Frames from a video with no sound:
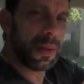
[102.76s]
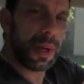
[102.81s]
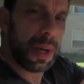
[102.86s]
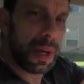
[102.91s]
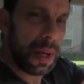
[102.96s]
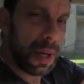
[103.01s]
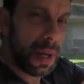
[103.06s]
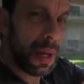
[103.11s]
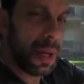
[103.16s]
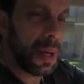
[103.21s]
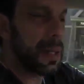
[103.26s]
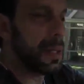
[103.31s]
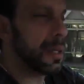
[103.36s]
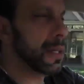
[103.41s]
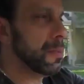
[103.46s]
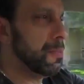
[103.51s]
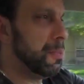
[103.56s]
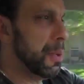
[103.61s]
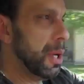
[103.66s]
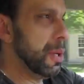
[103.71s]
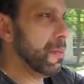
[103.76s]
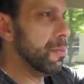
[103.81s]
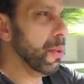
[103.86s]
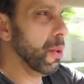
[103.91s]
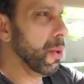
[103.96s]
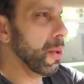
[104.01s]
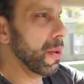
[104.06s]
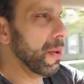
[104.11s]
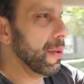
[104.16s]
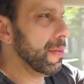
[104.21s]
Yeah. So being
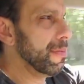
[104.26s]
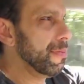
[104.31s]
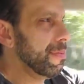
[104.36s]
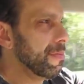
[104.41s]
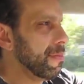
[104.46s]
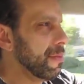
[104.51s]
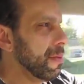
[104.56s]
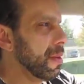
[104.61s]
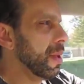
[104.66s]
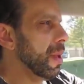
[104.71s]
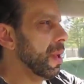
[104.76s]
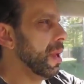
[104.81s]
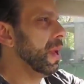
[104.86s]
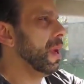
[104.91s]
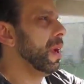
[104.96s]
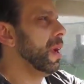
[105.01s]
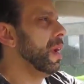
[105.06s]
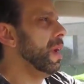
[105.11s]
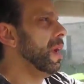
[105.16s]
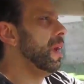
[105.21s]
born. Yeah,